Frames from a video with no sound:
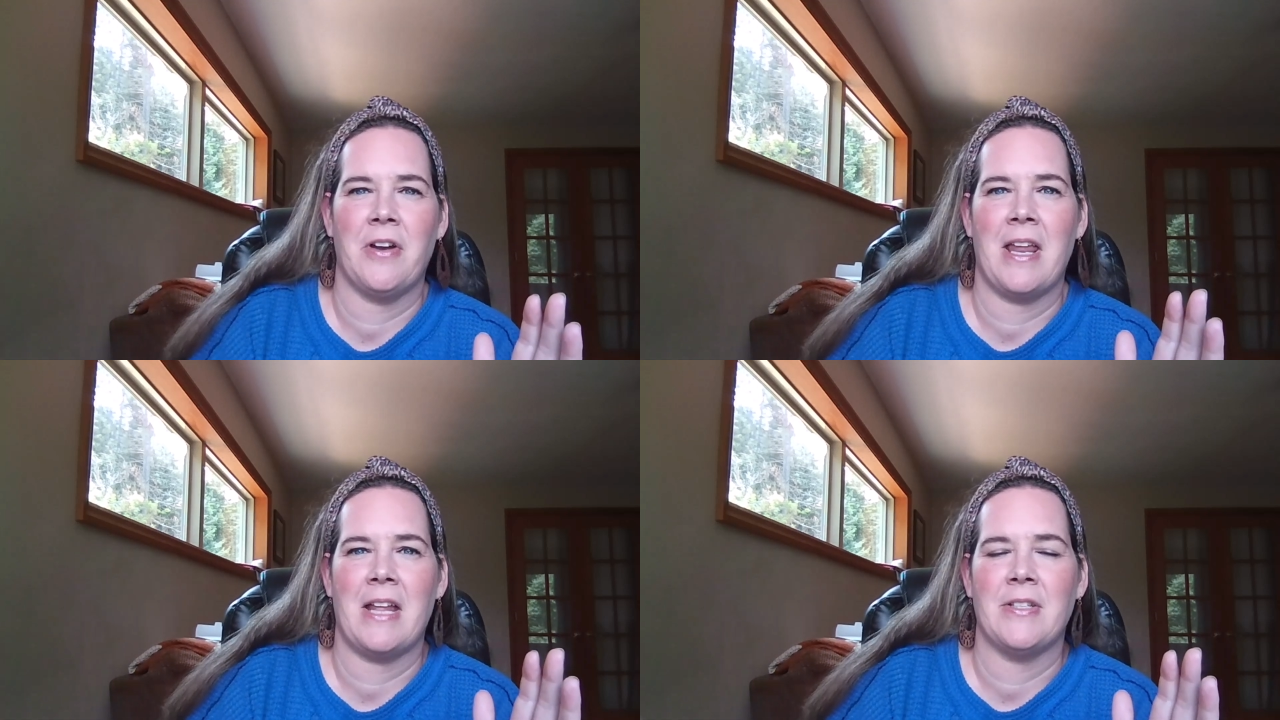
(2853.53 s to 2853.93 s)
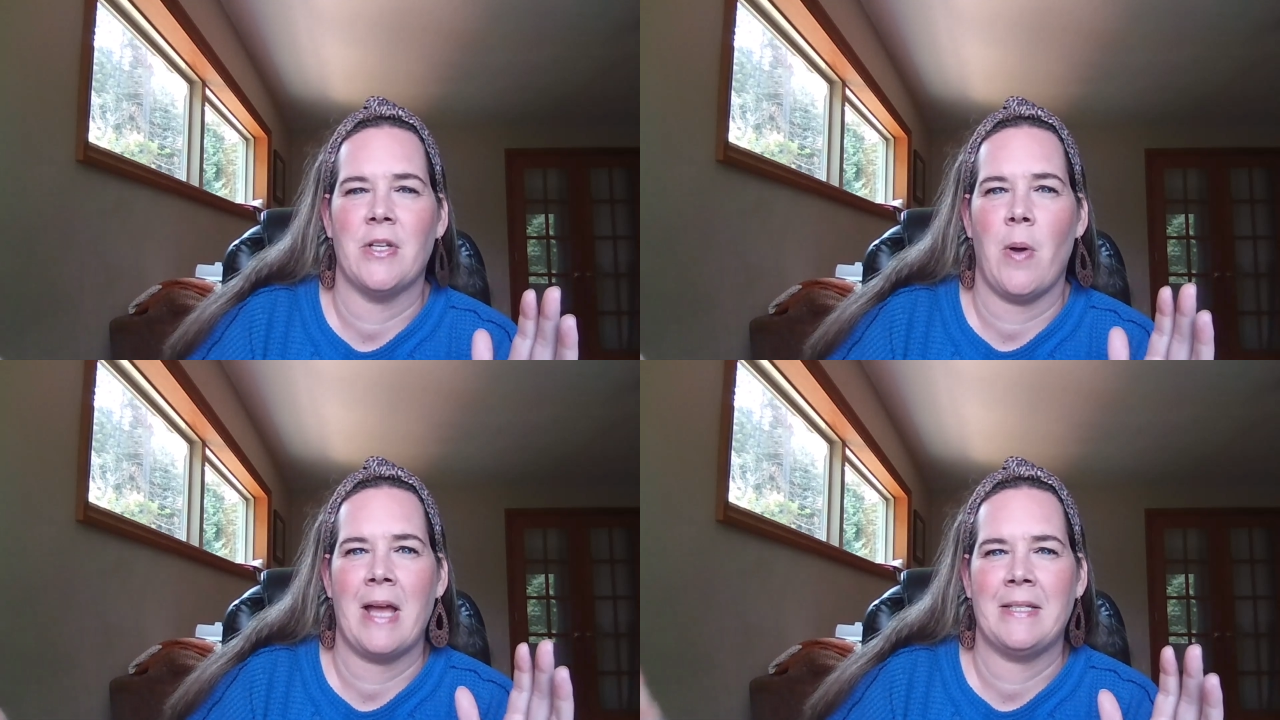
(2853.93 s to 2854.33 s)
And so
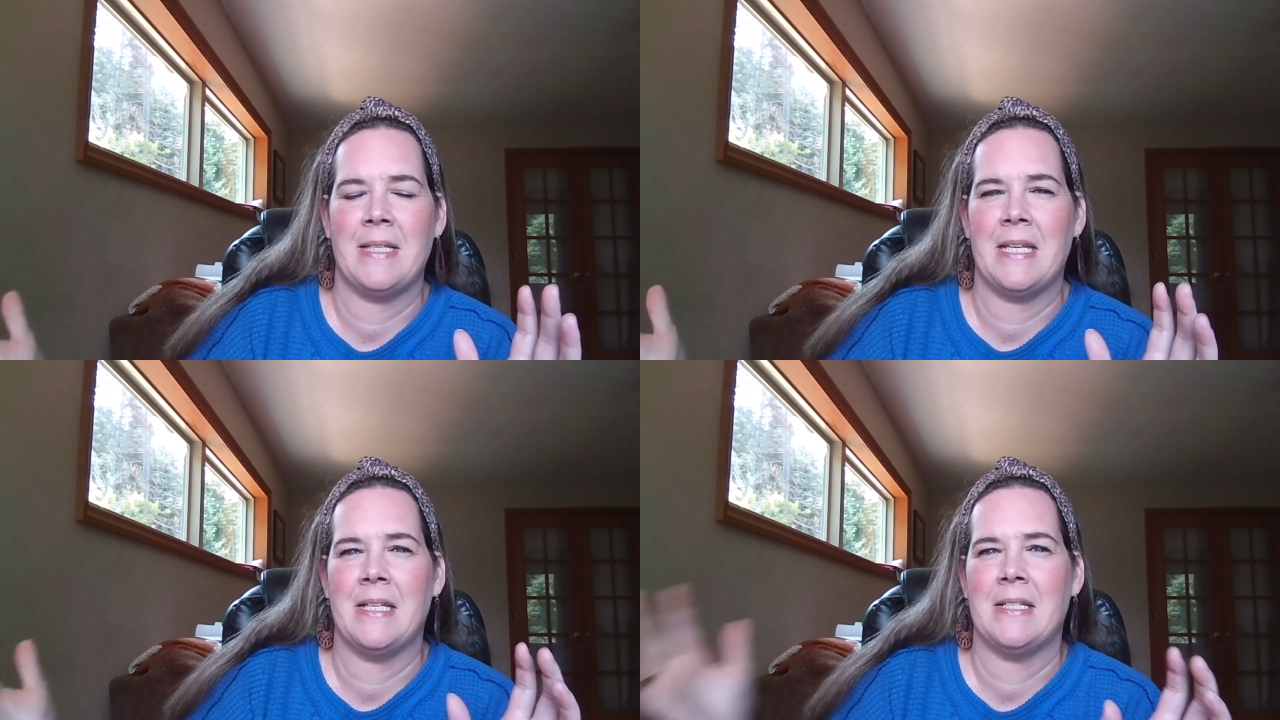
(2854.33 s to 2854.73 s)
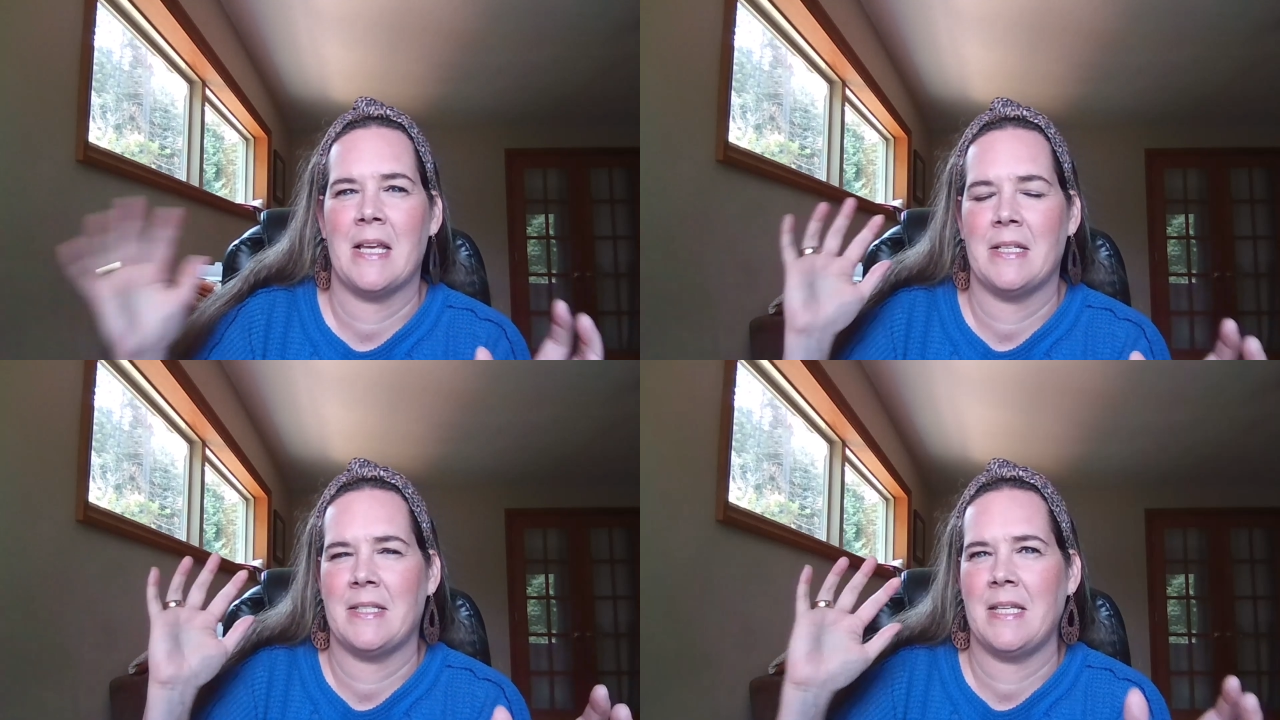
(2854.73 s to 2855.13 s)
Etsy
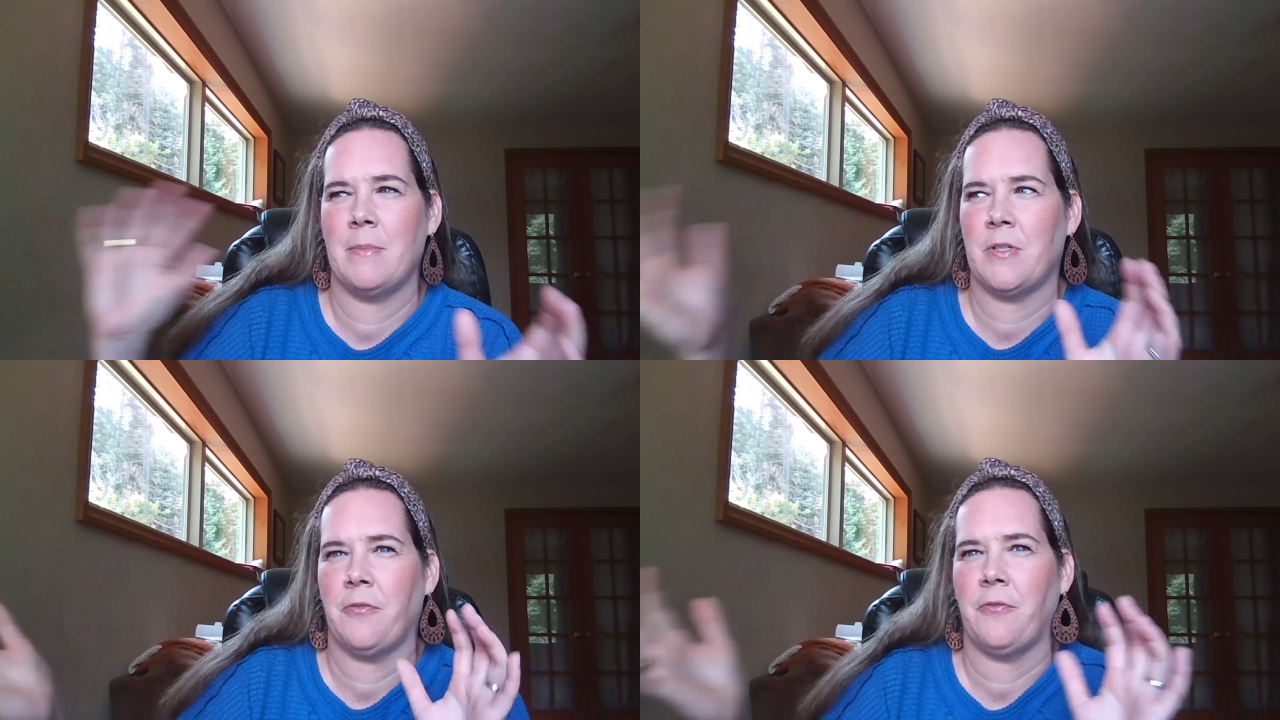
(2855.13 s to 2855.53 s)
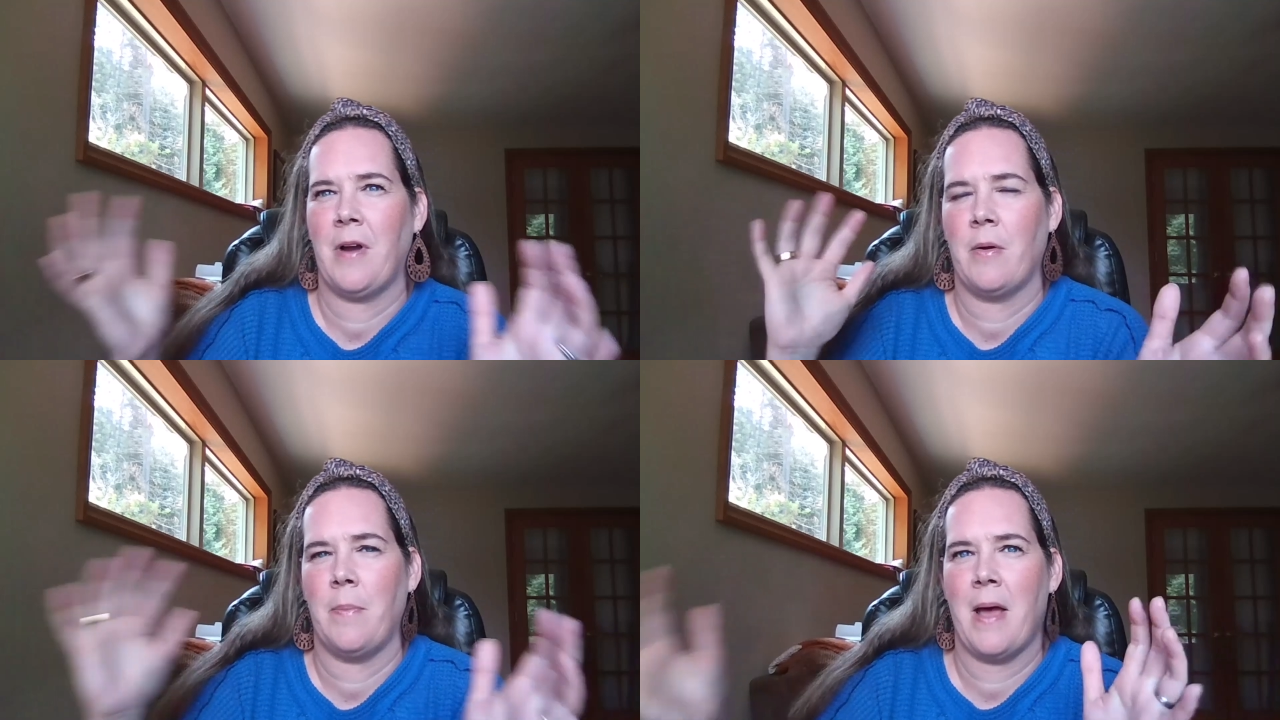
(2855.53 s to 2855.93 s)
seems to frown
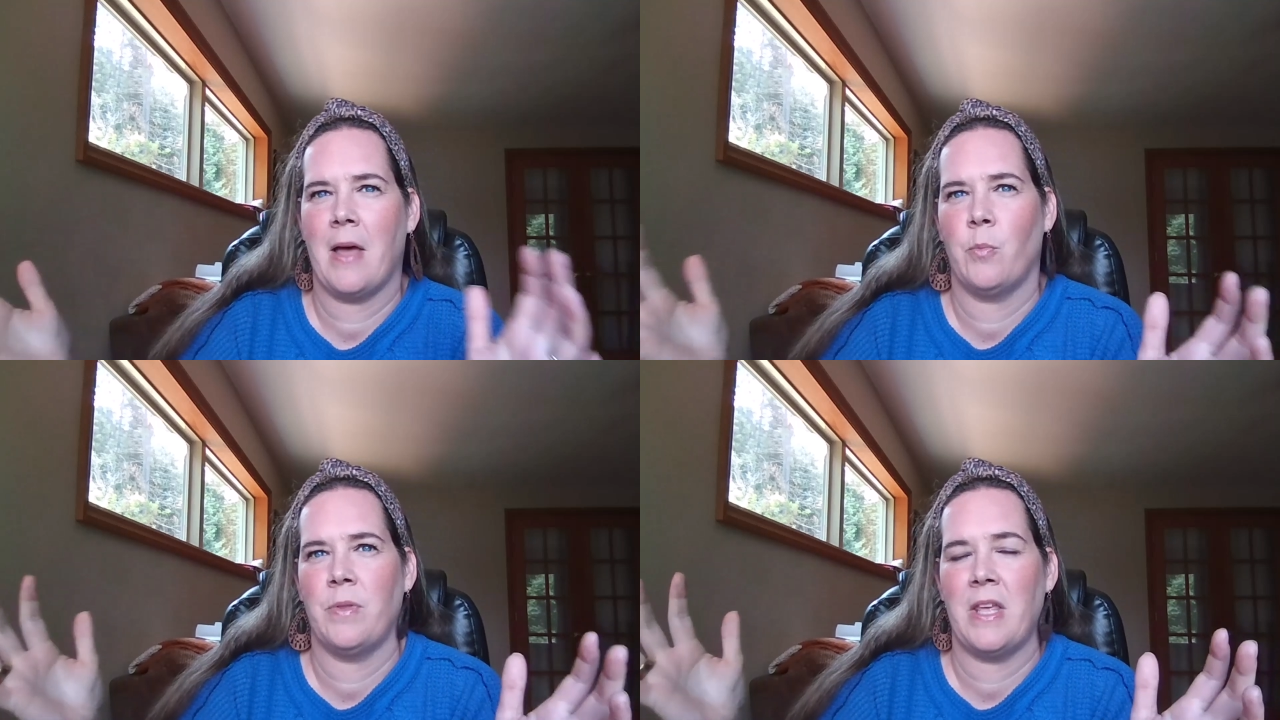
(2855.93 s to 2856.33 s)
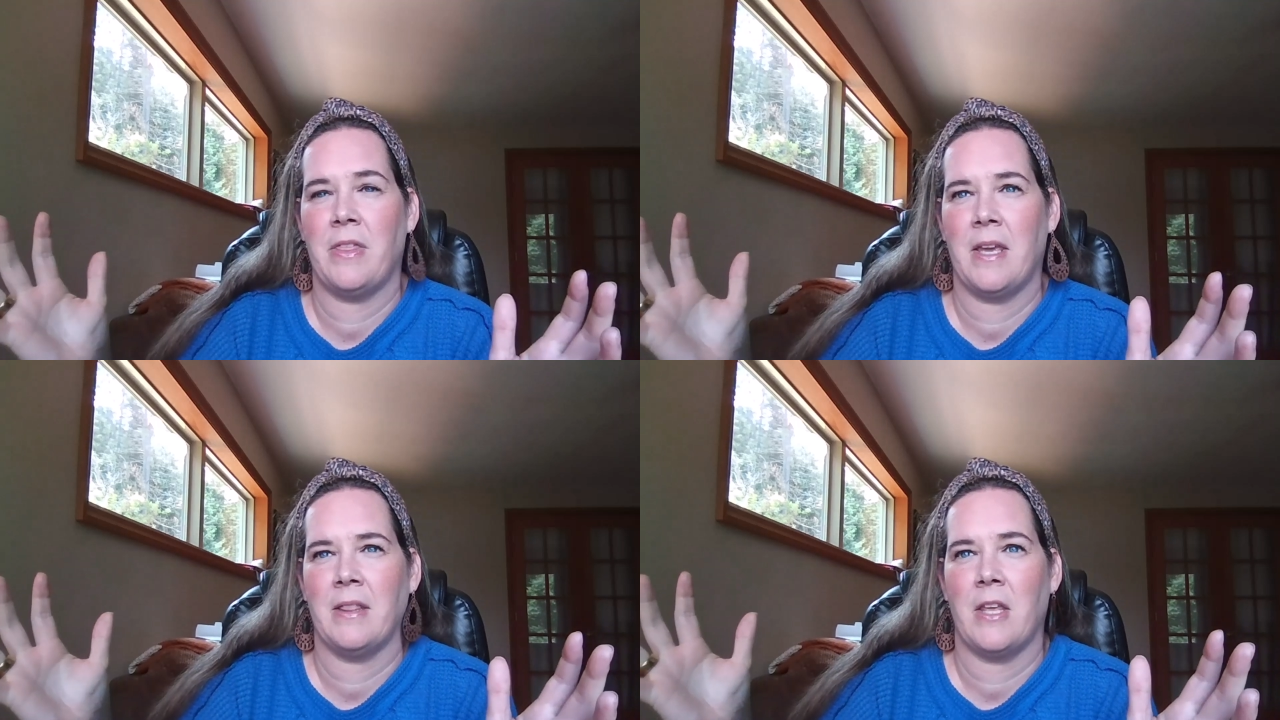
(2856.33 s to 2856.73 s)
upon when they think